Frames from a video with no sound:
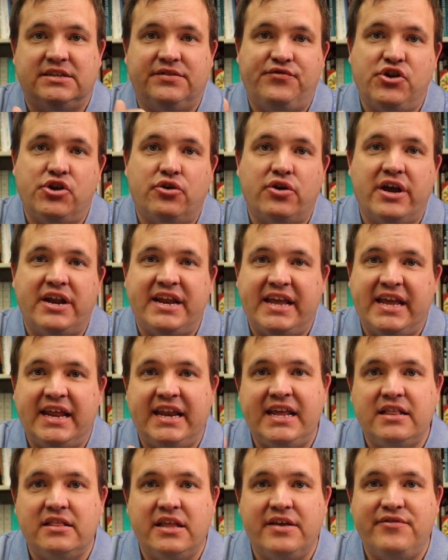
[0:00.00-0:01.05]
If you're in
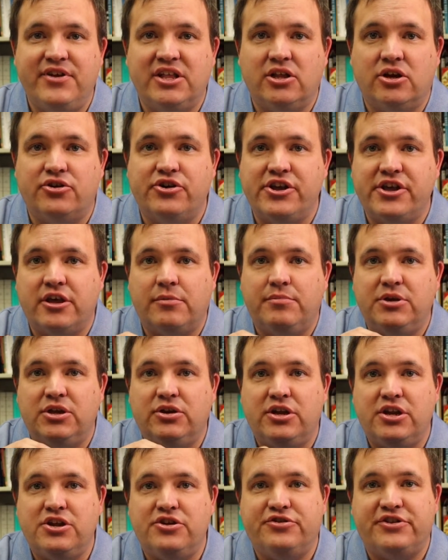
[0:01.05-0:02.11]
any living learning
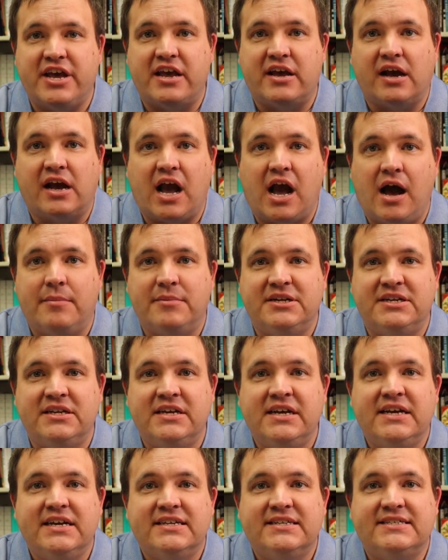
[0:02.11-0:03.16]
community, you take a common
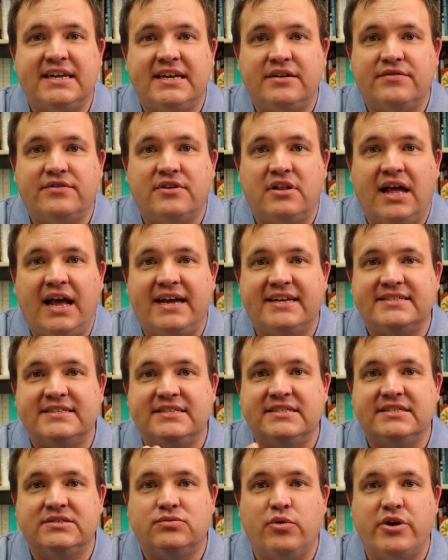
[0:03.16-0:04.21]
set of
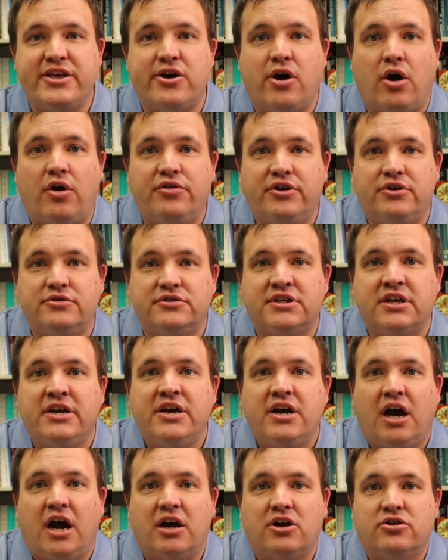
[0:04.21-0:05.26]
classes. We call those
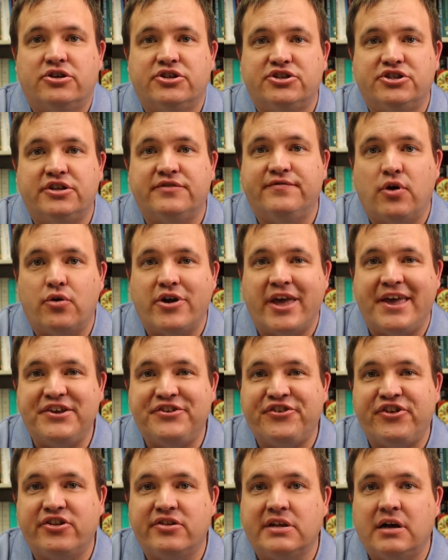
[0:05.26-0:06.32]
Christian
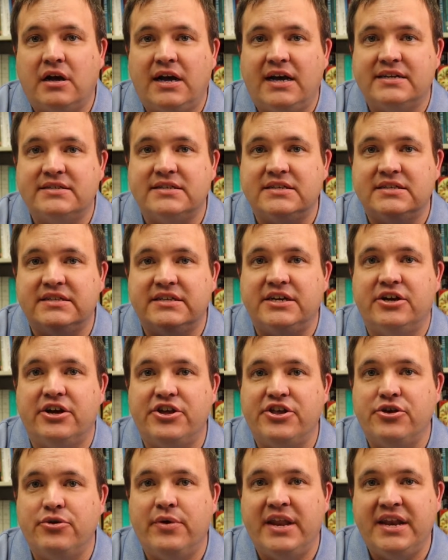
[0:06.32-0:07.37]
vocation classes here at
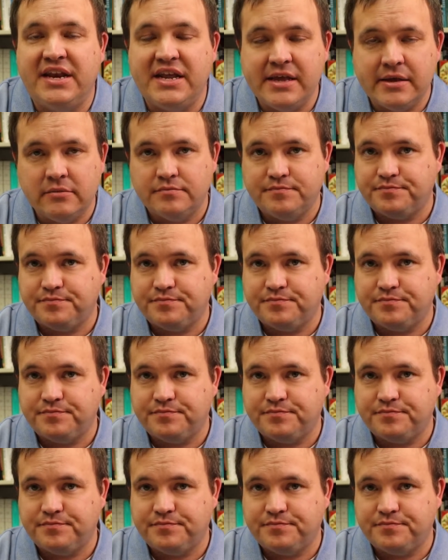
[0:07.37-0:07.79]
UIndy.